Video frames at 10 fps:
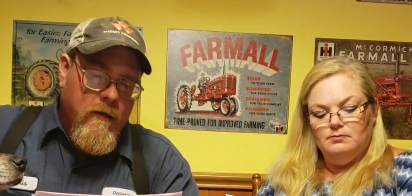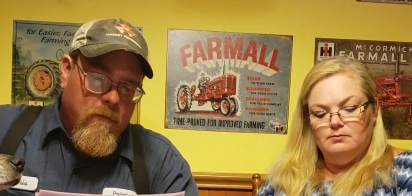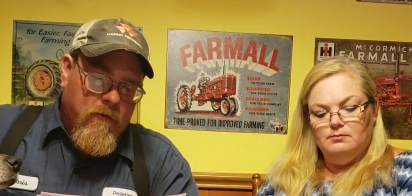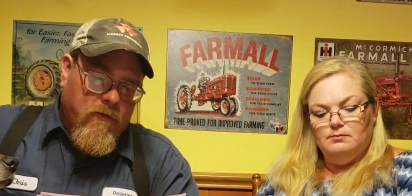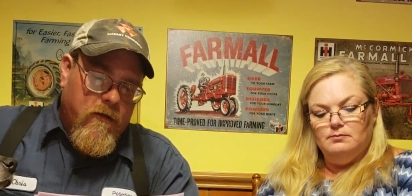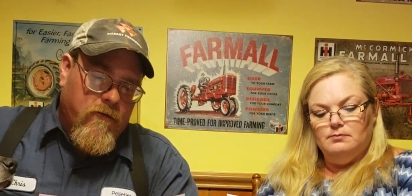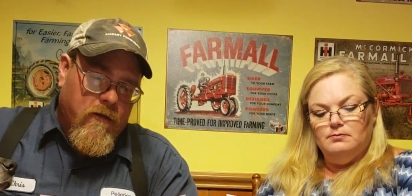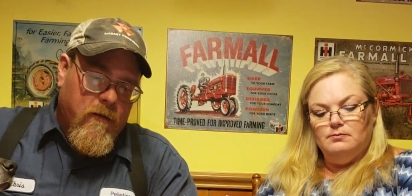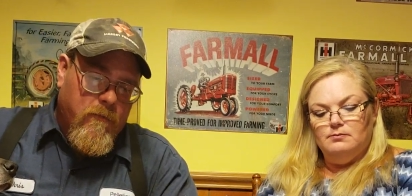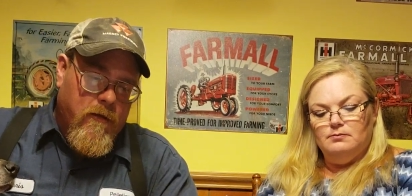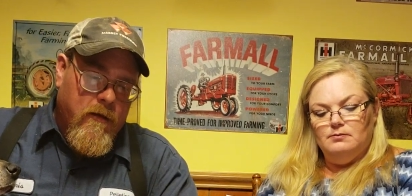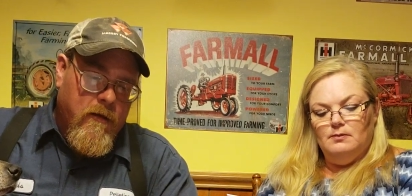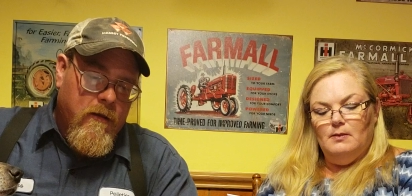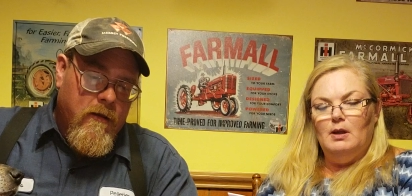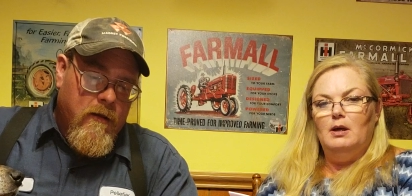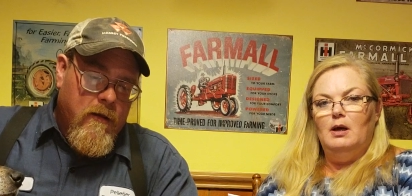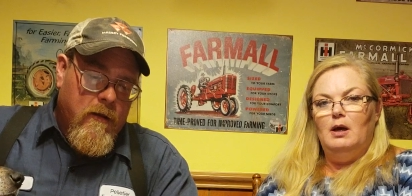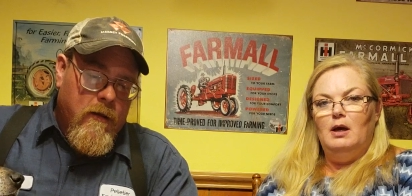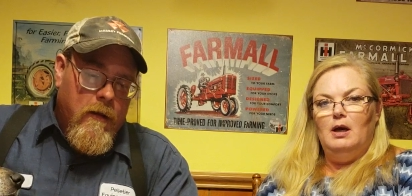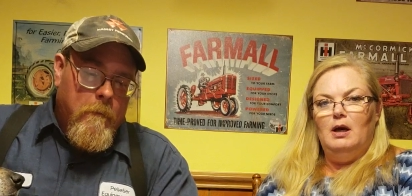Speaker 1: We say the same thing.
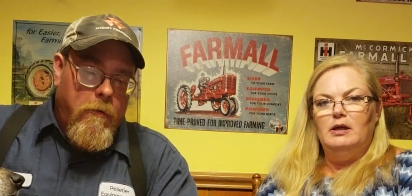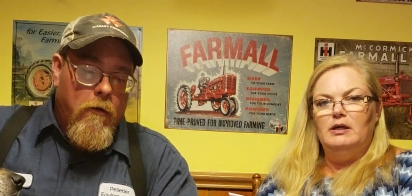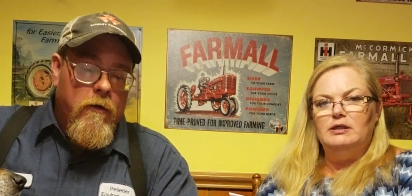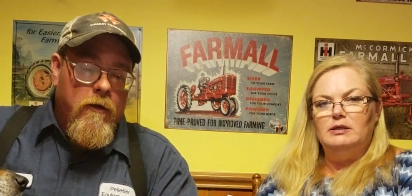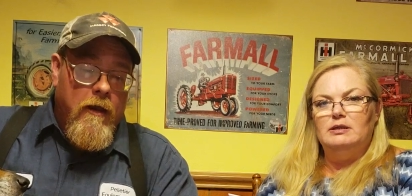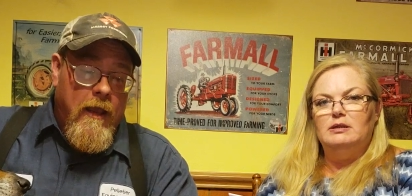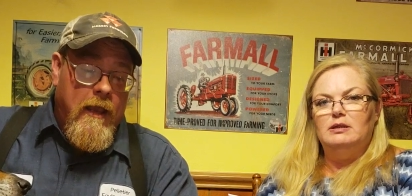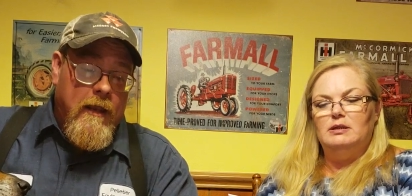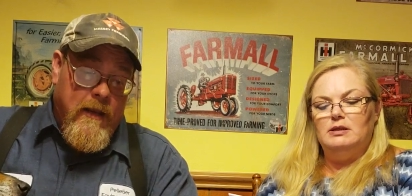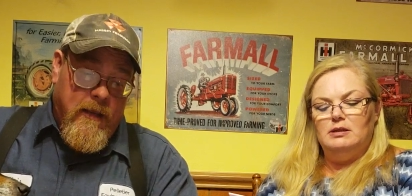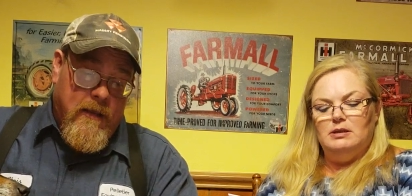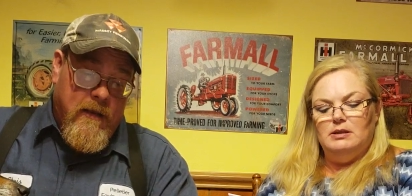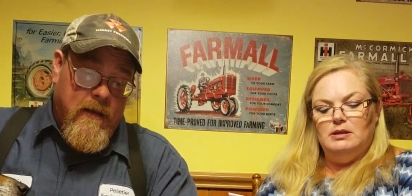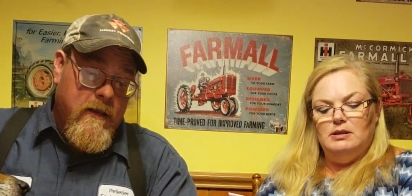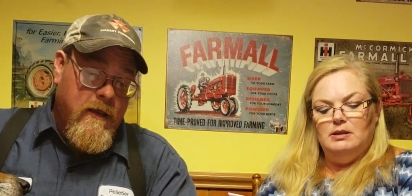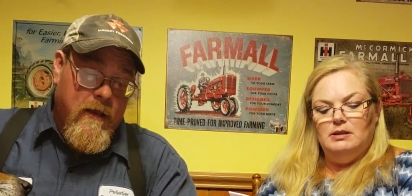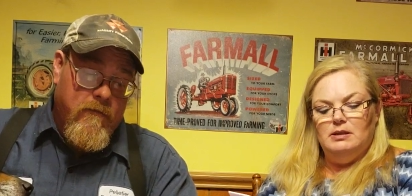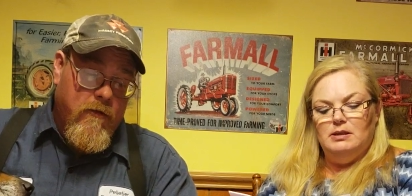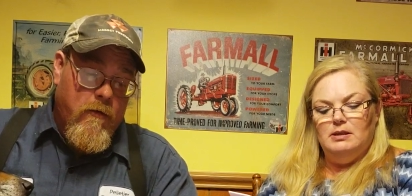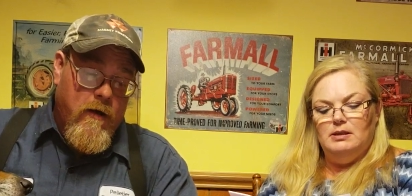And Pull your head in. Have
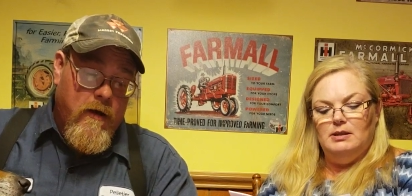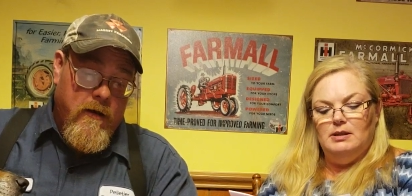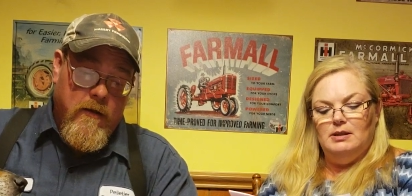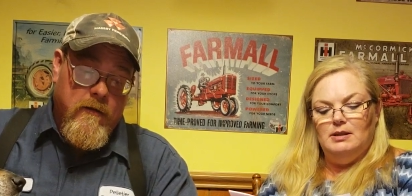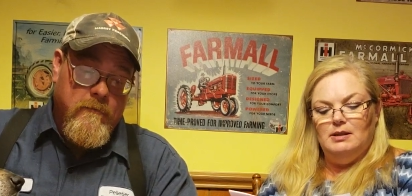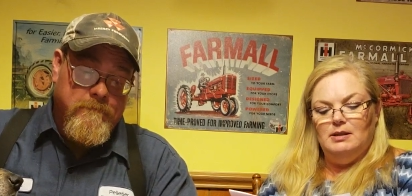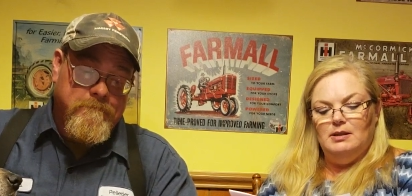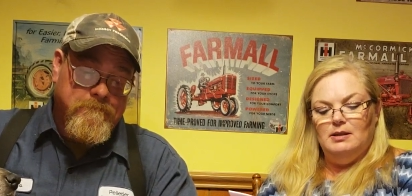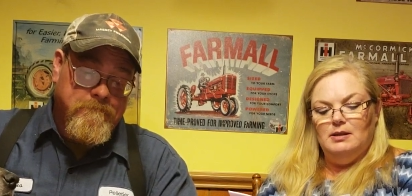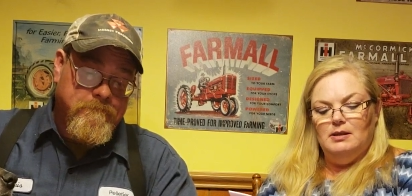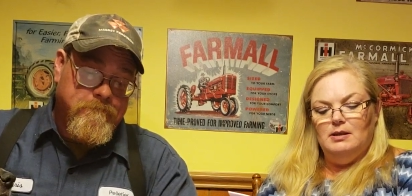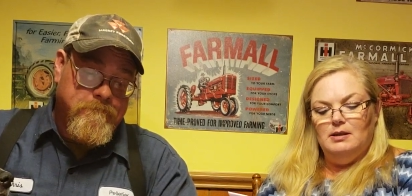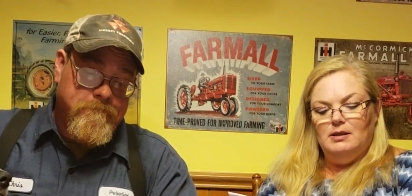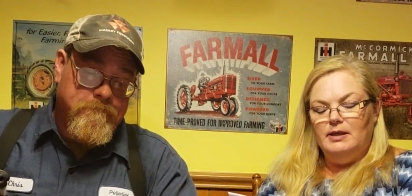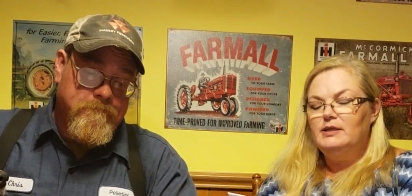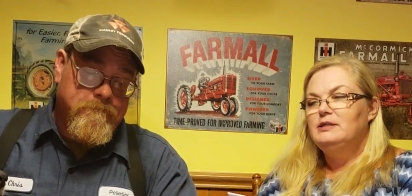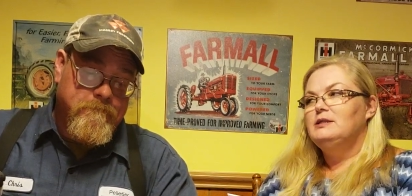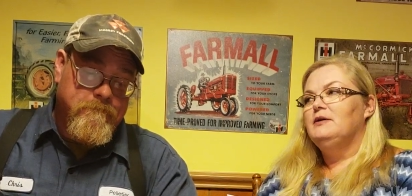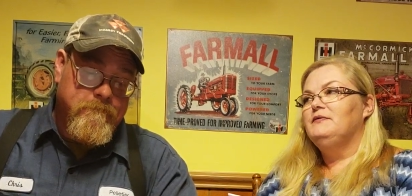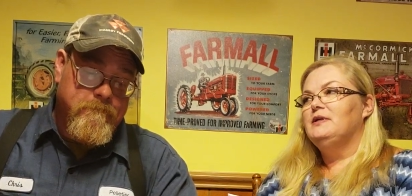no idea.
Speaker 2: Get
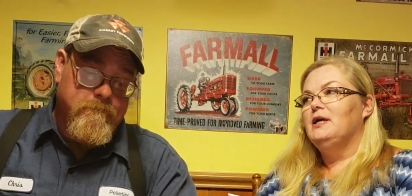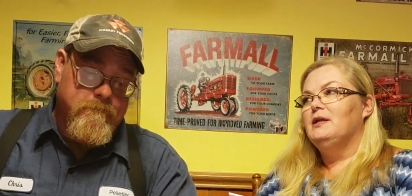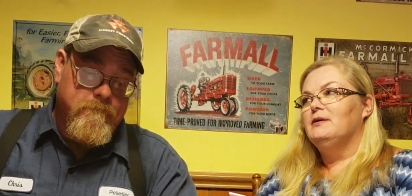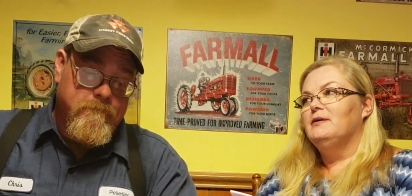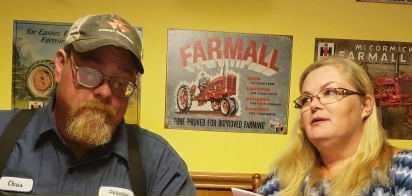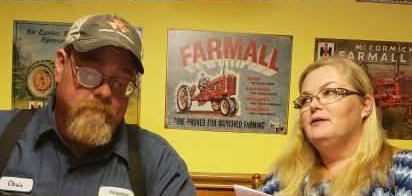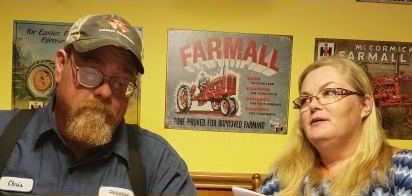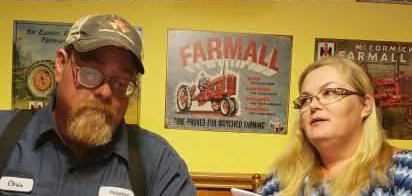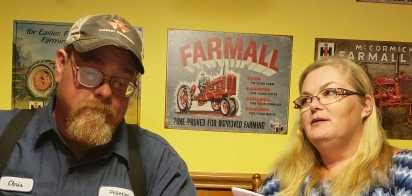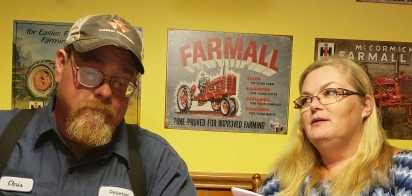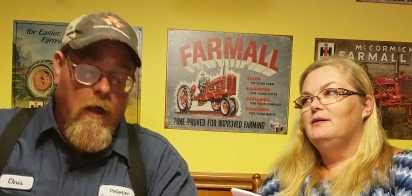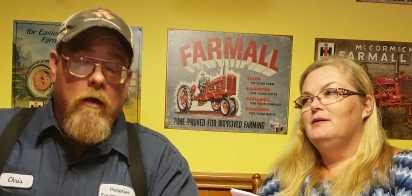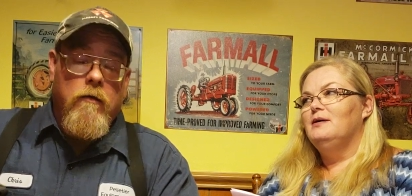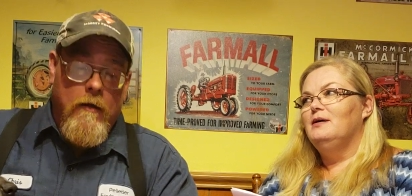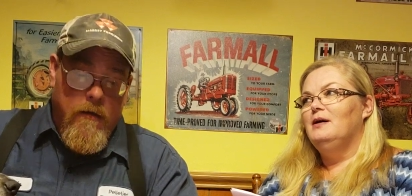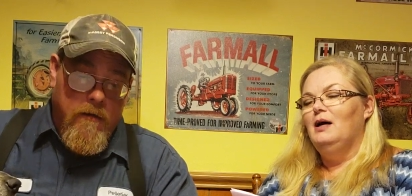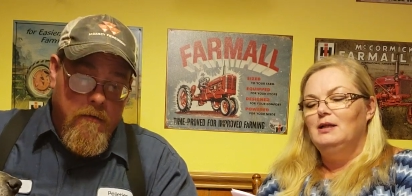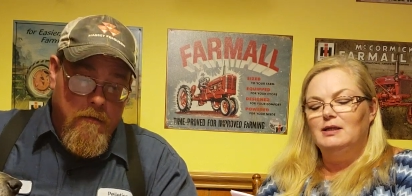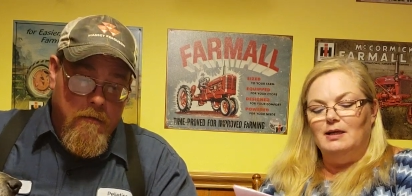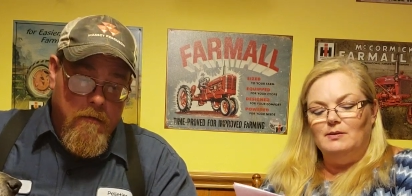yourself together.
Speaker 1: Okay. I
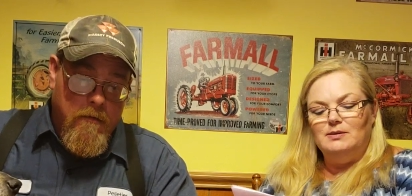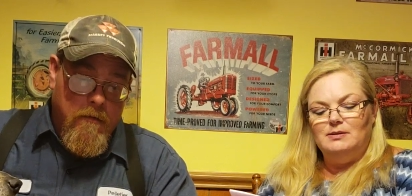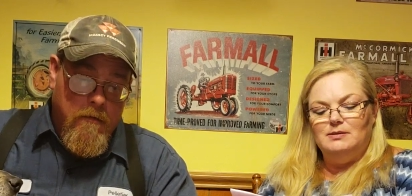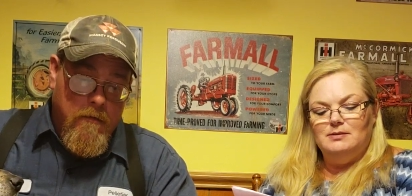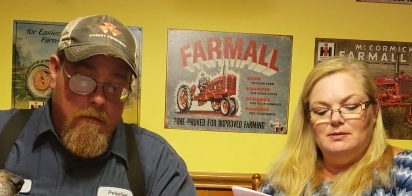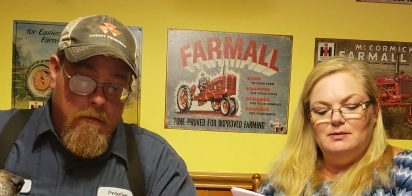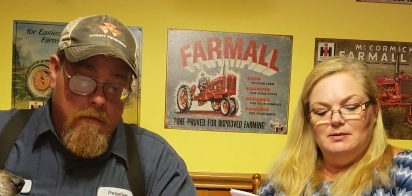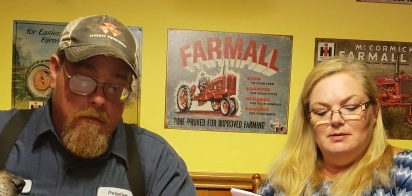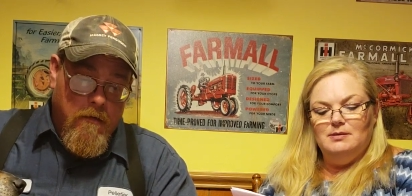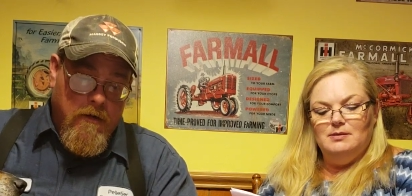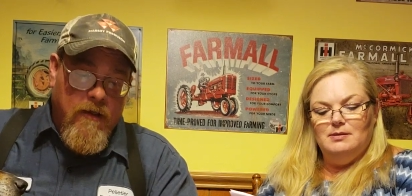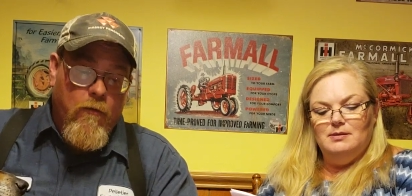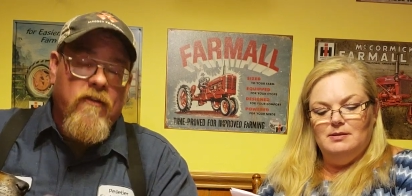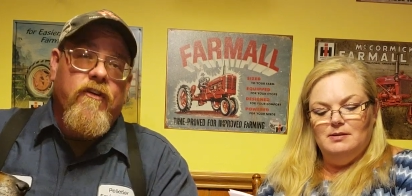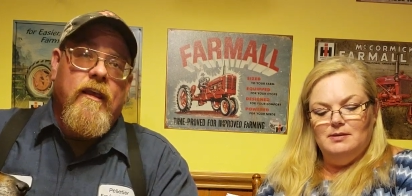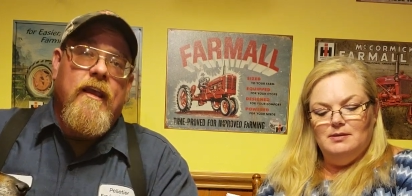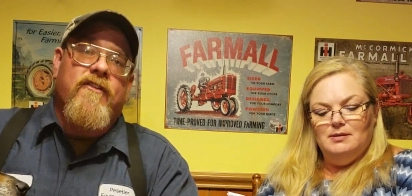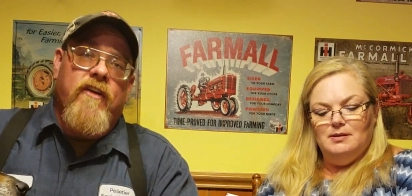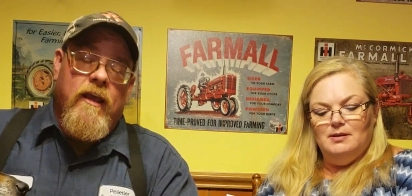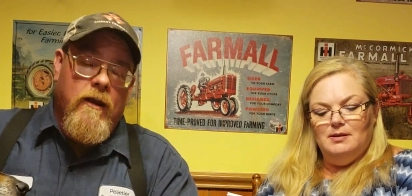like that one. We say
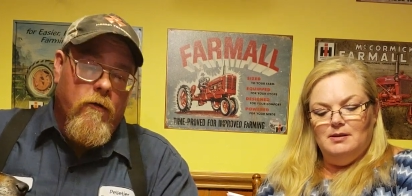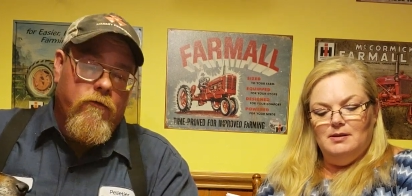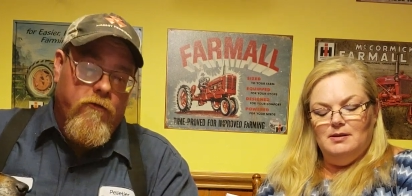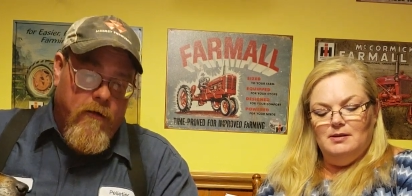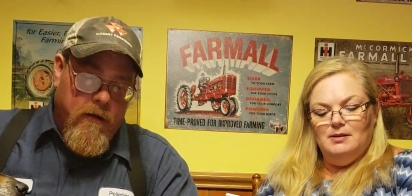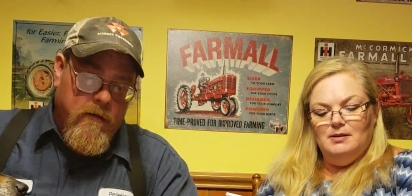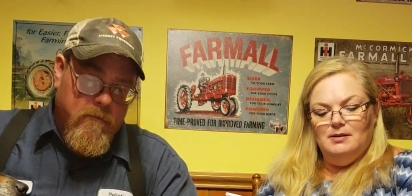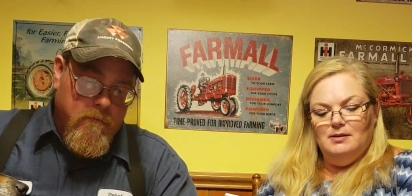get your head on straight